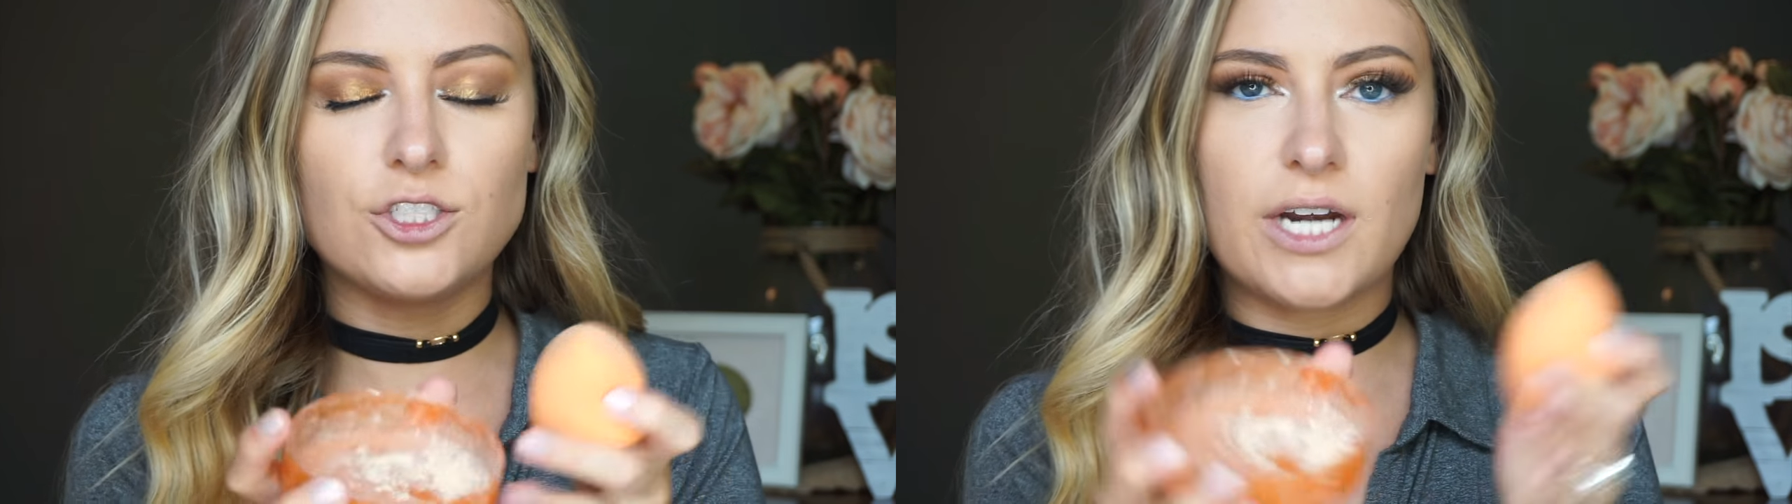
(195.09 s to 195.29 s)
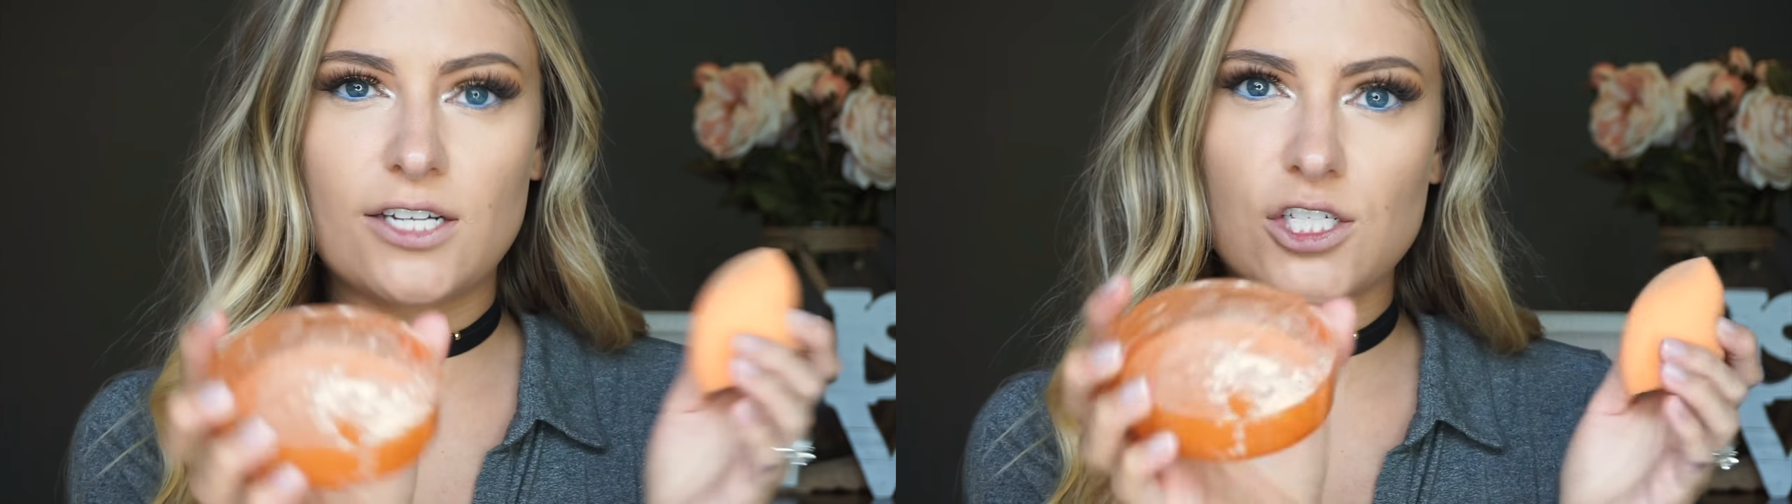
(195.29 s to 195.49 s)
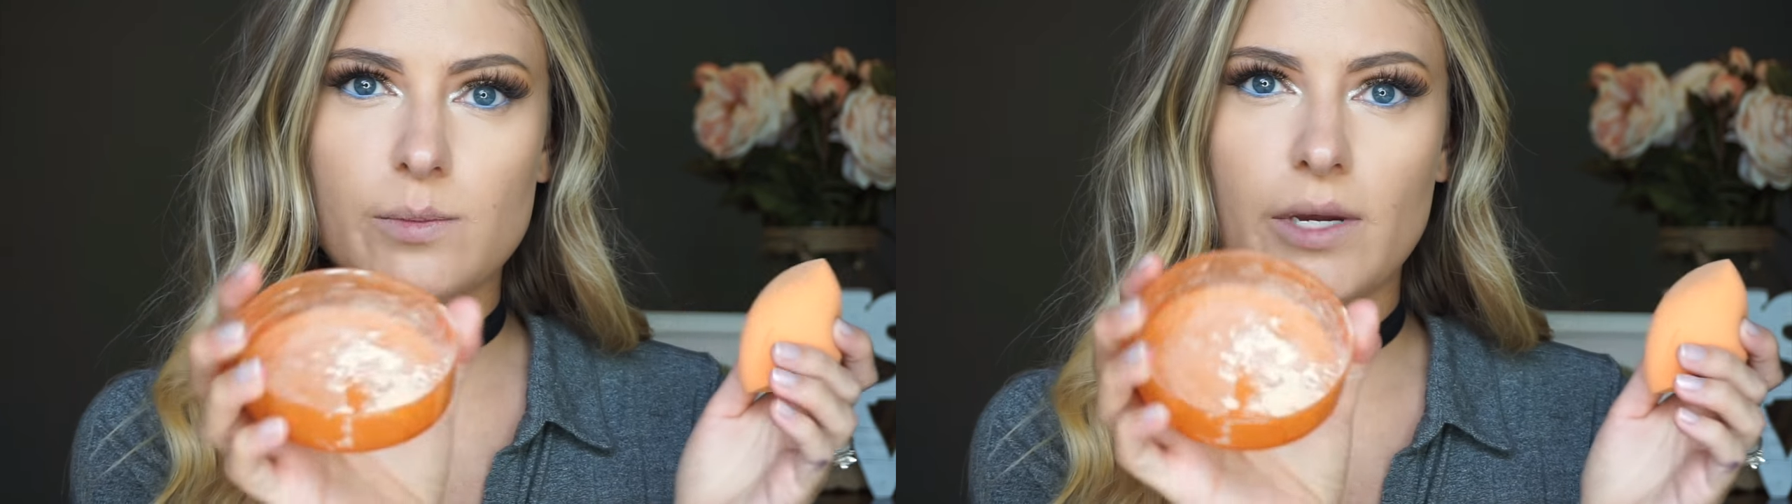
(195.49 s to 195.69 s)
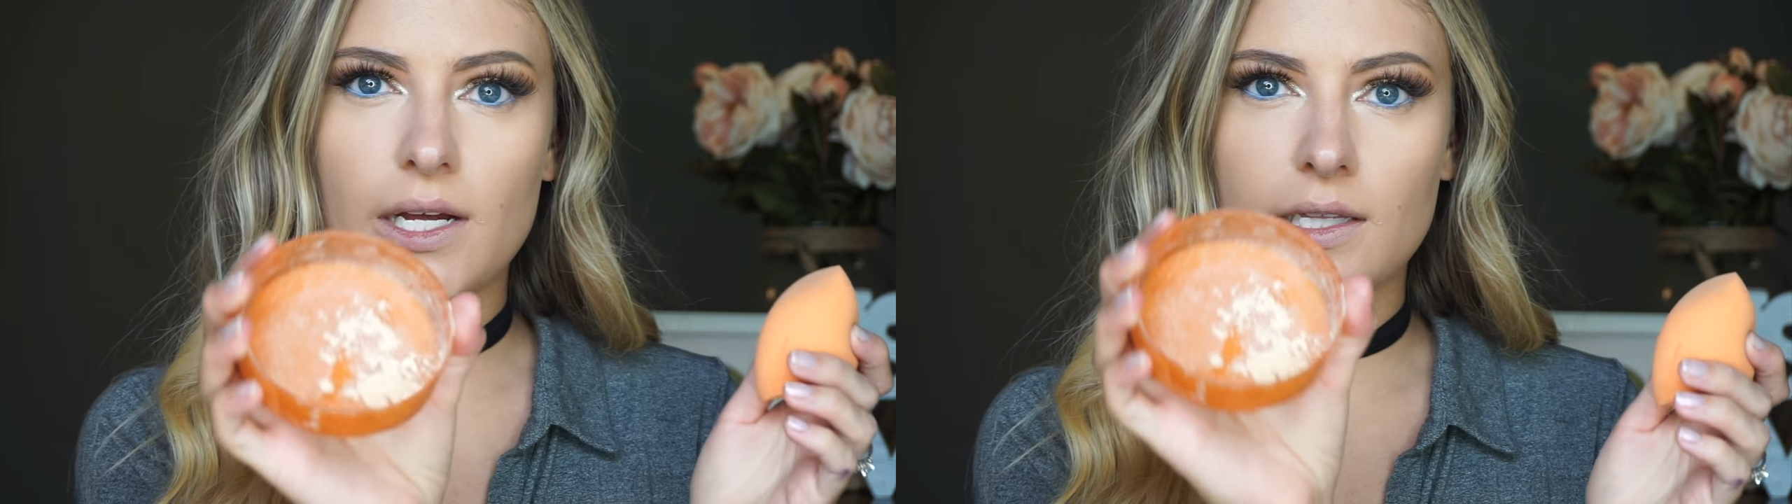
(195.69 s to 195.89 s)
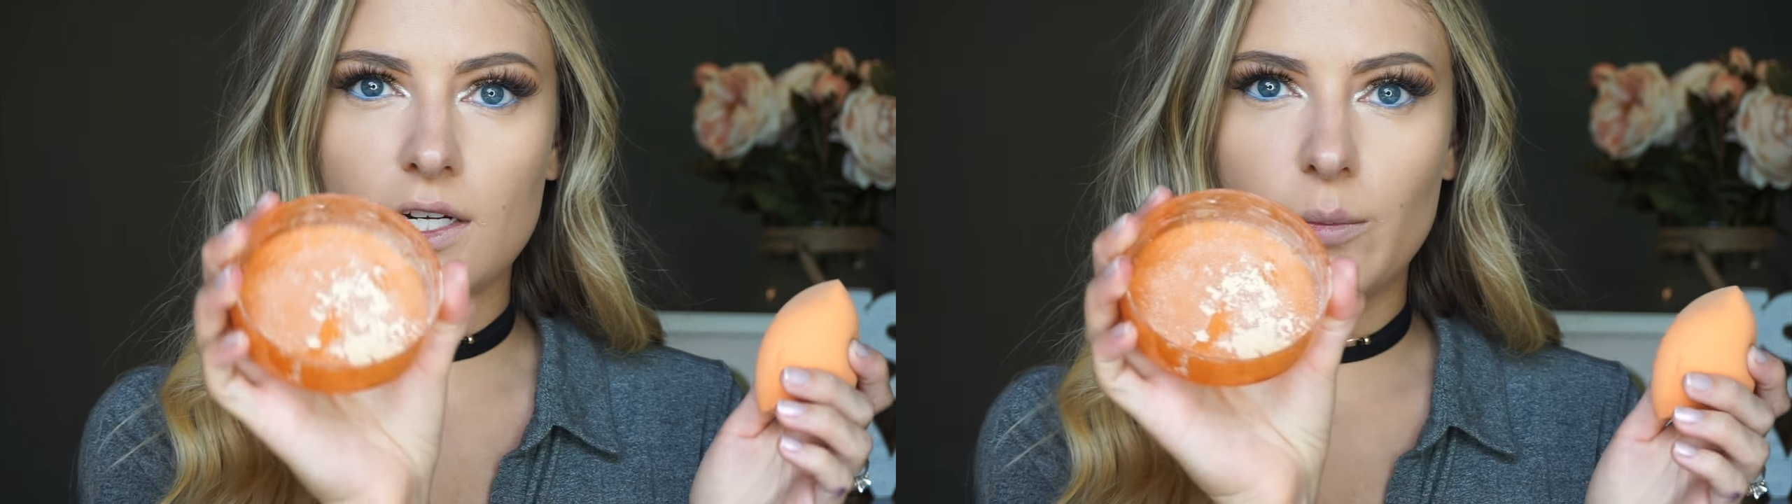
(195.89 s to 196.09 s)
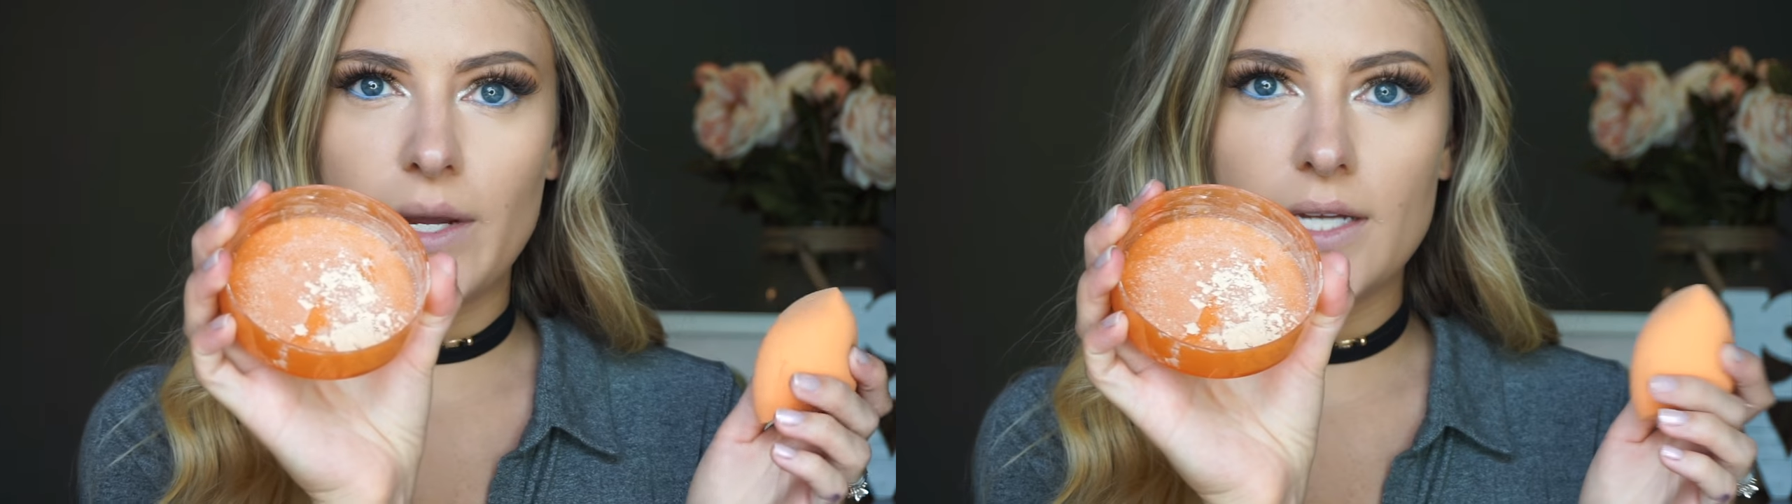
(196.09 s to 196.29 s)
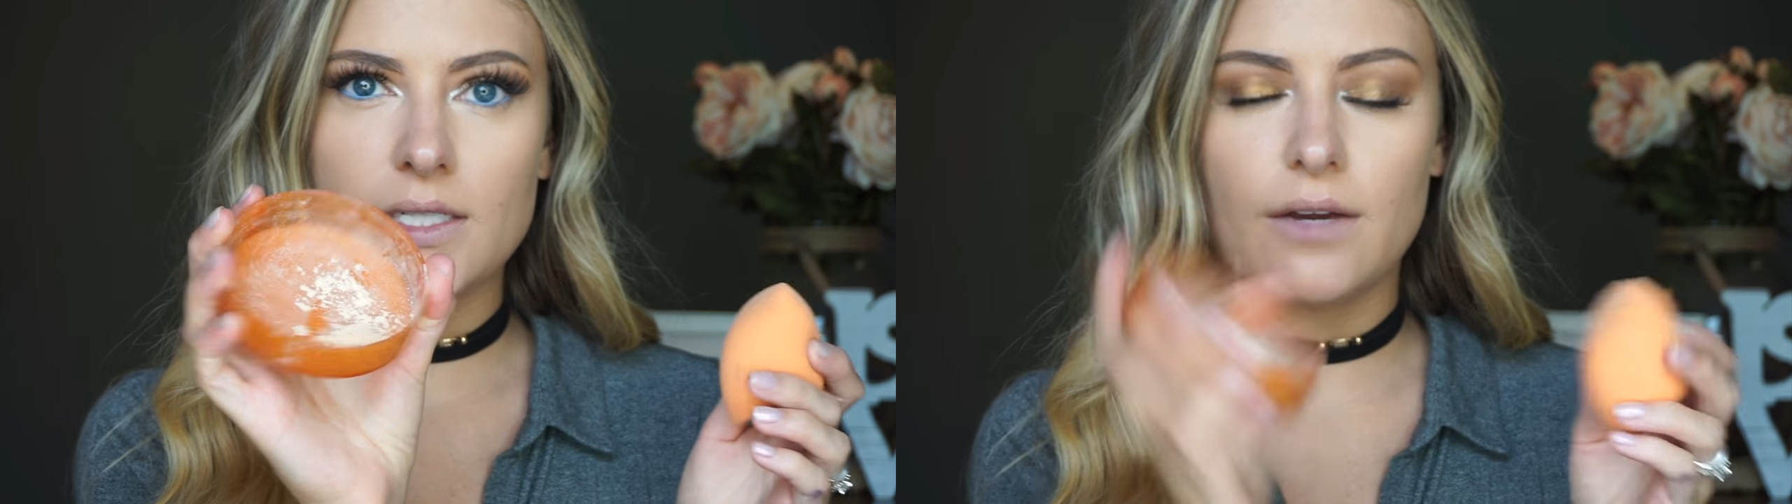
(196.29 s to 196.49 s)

and I just put a little bit